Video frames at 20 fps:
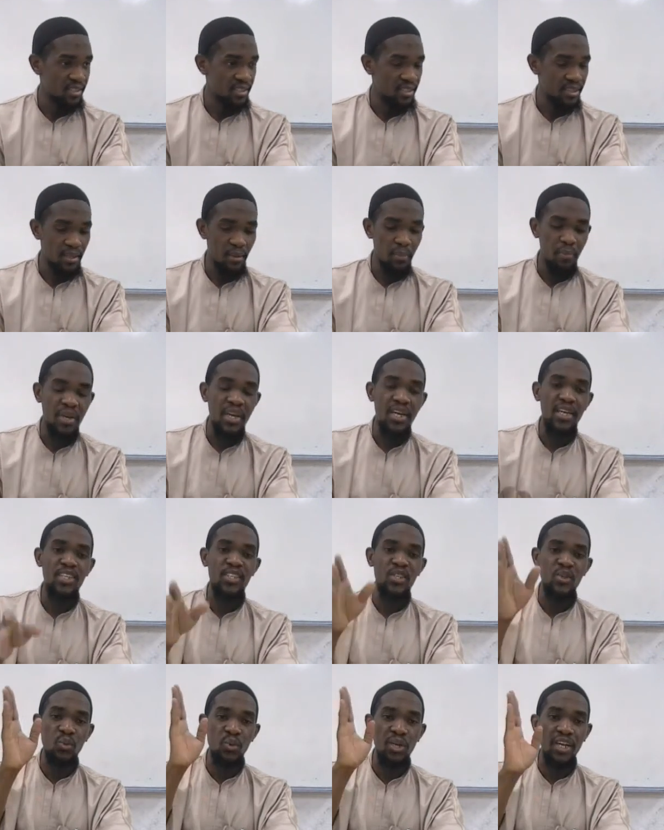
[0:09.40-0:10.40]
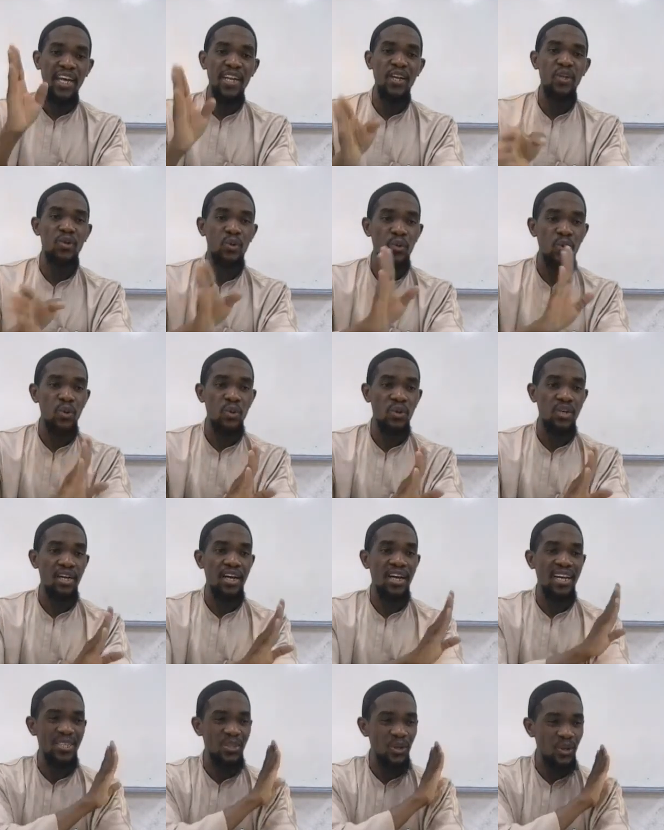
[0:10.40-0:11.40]
The male you cannot look
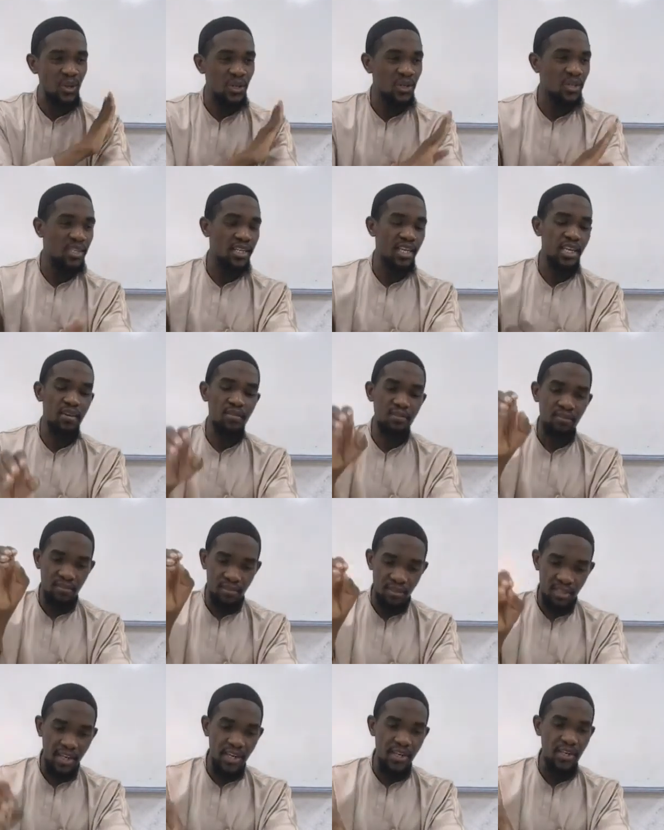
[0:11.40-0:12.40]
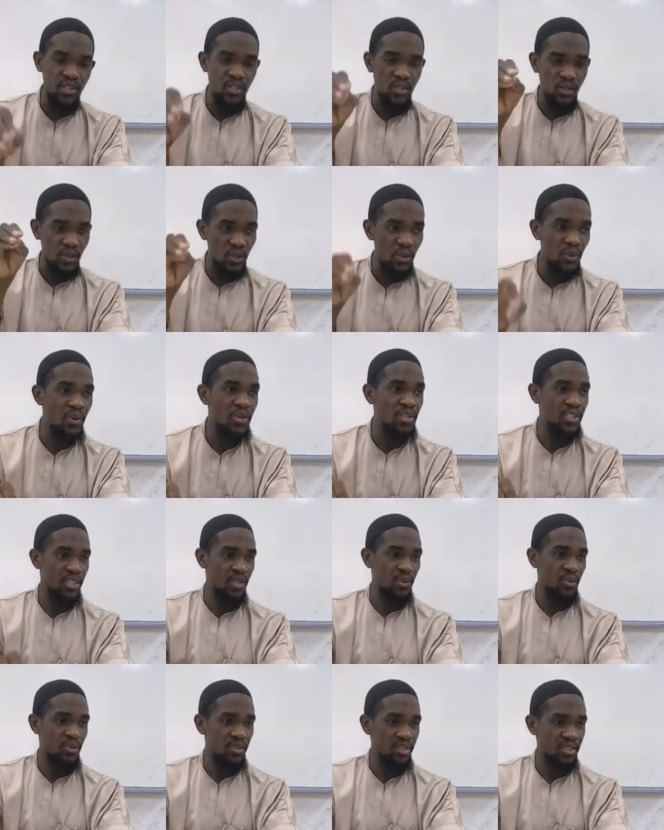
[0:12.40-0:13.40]
at all if there is no
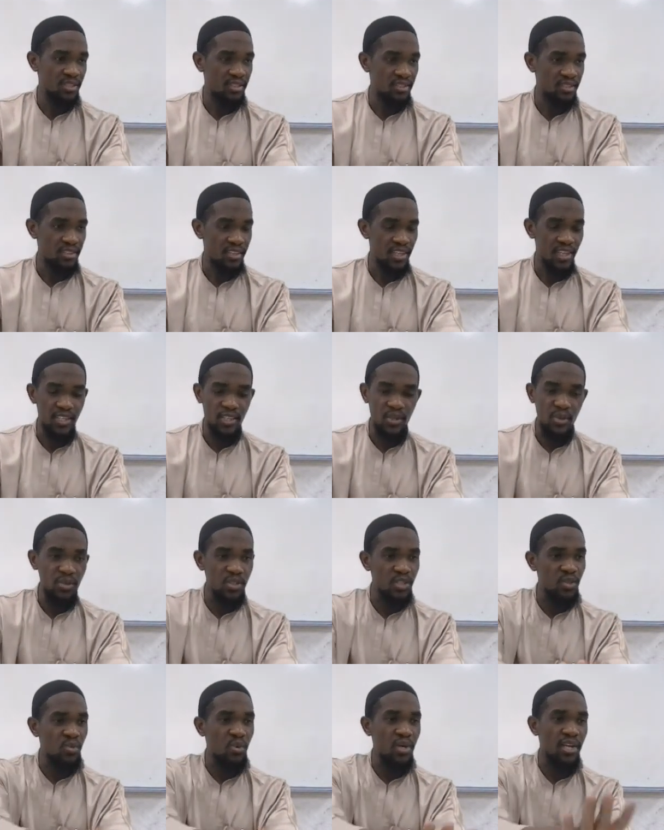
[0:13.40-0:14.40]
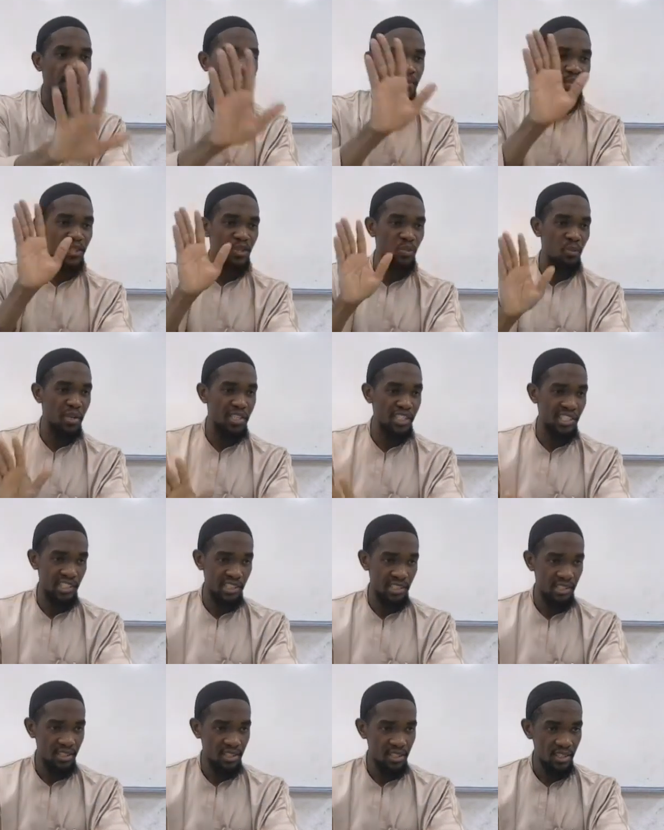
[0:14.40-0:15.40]
excuse. The excuse is what I've just mentioned.
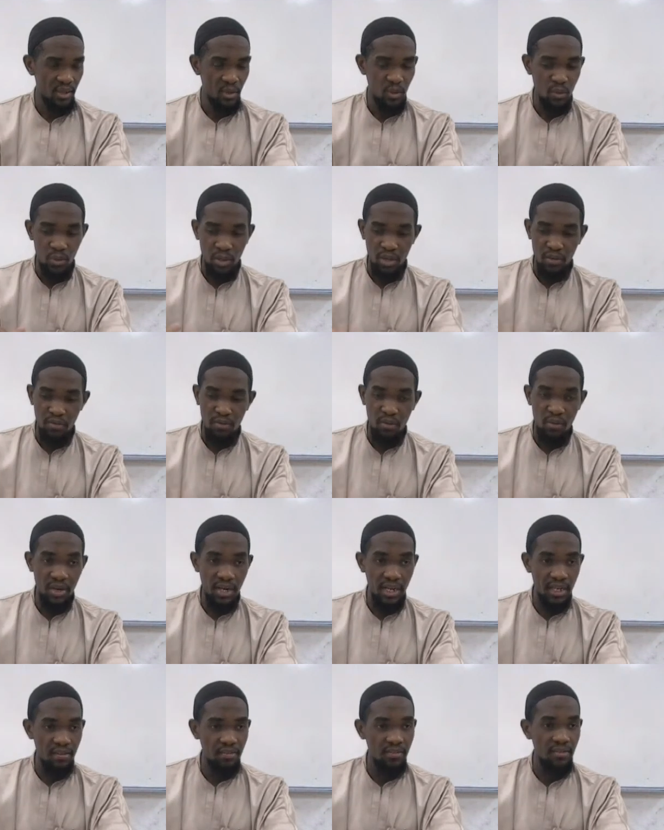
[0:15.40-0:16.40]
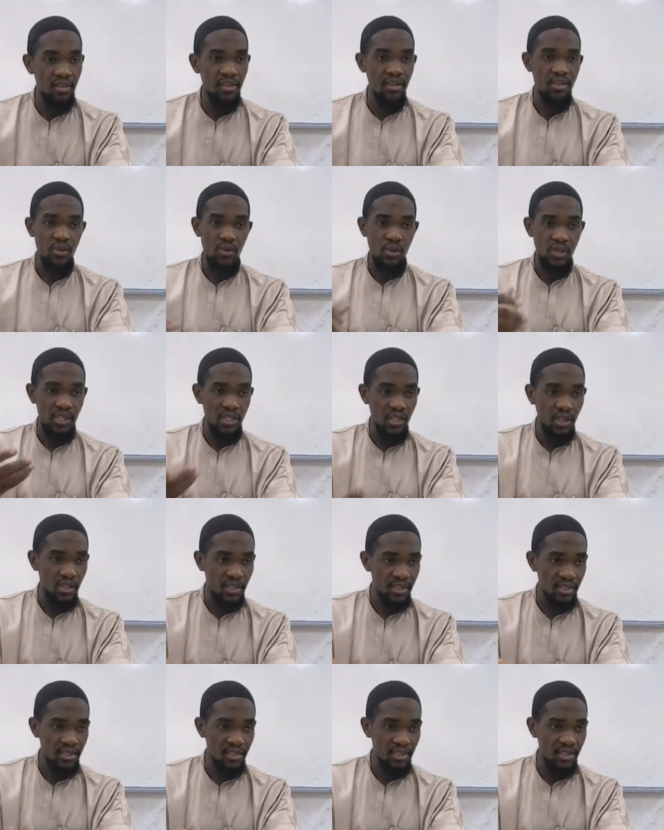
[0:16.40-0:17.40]
You're looking for wife, your
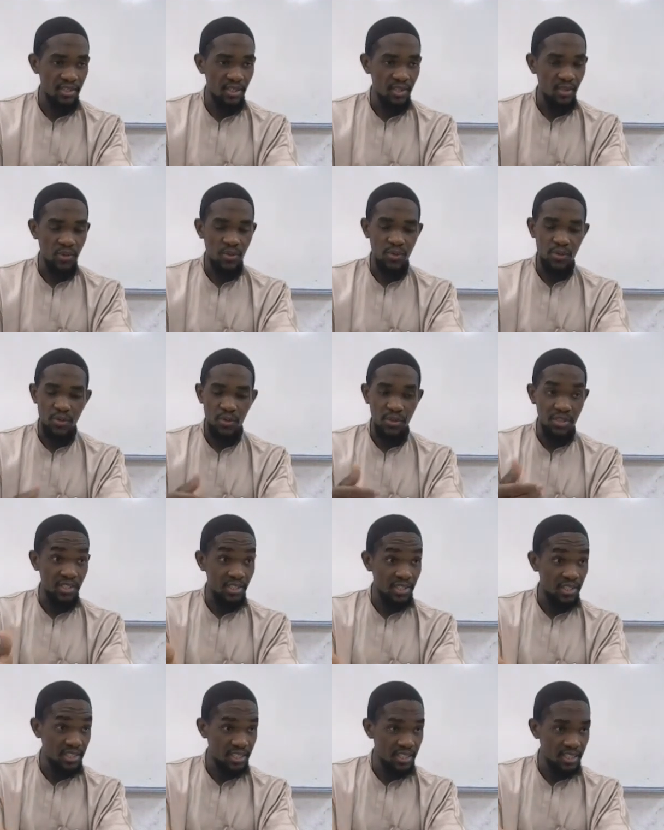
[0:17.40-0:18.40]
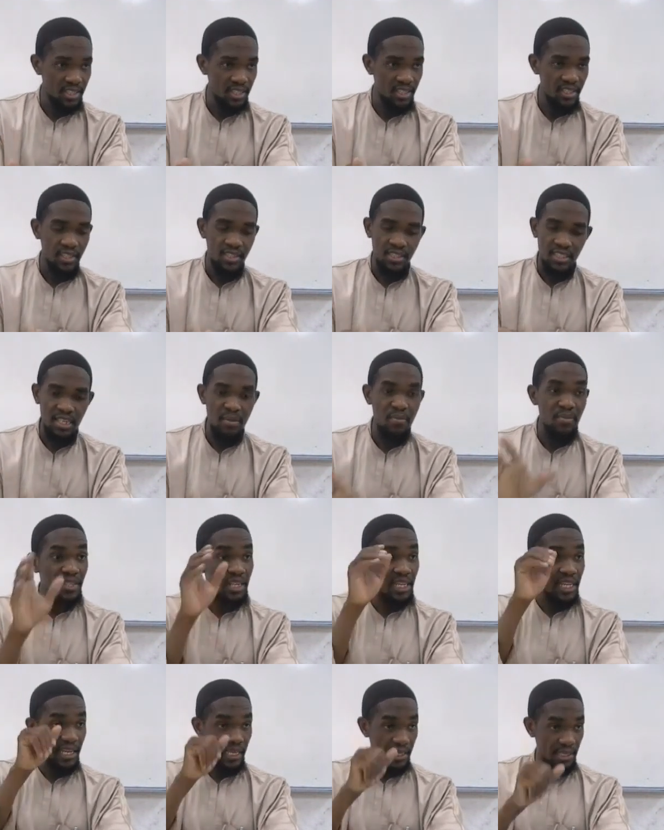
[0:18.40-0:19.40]
doctor, or your judge,
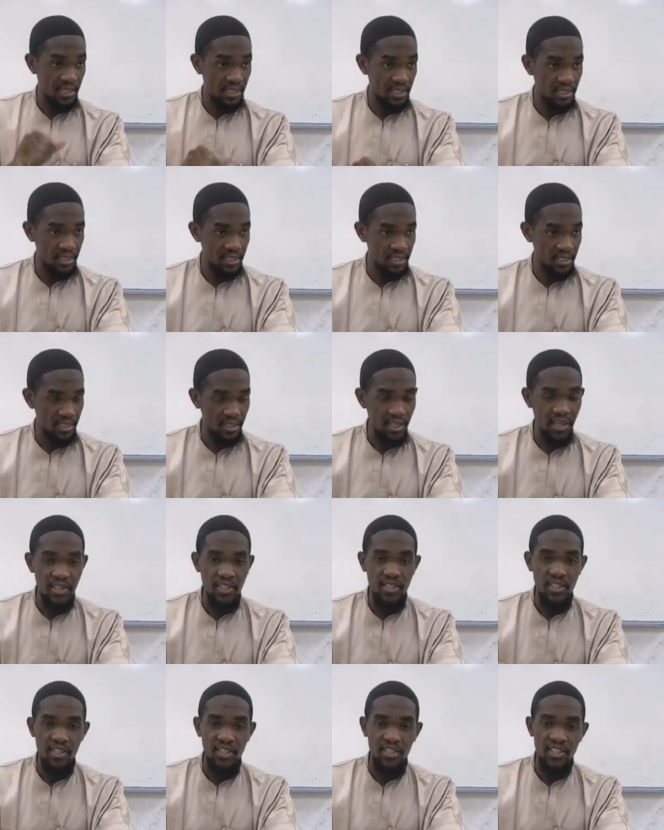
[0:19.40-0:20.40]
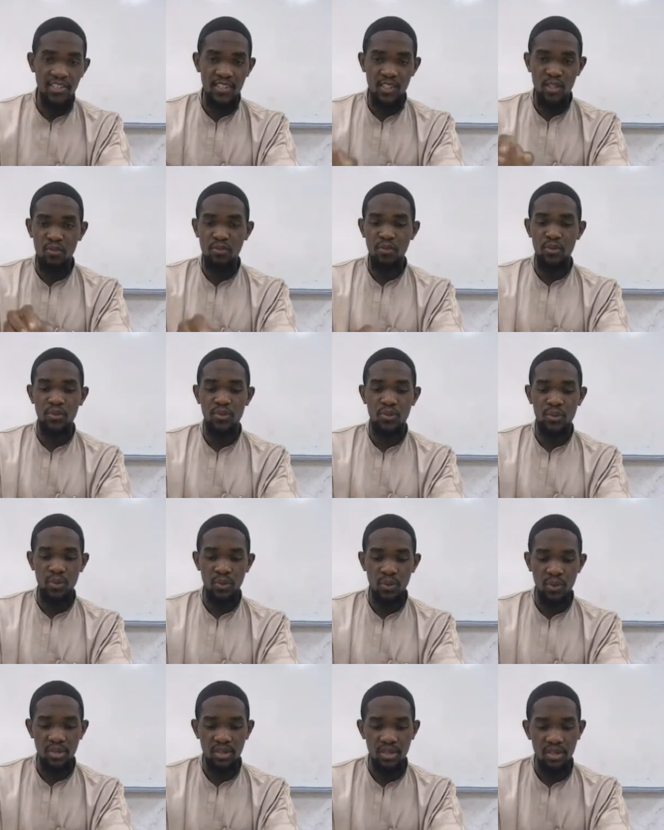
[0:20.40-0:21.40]
something like this. There is a necessity for you to
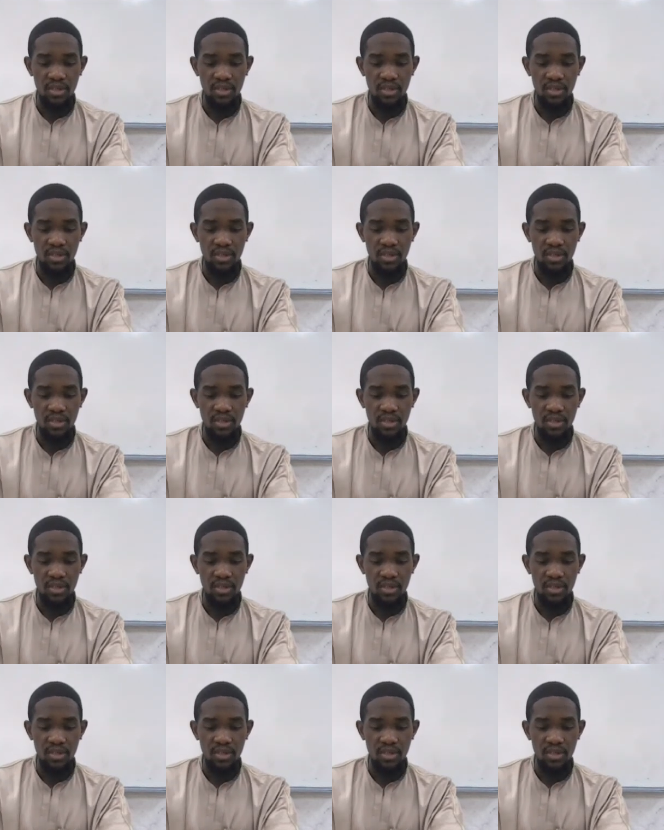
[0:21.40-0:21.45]
look.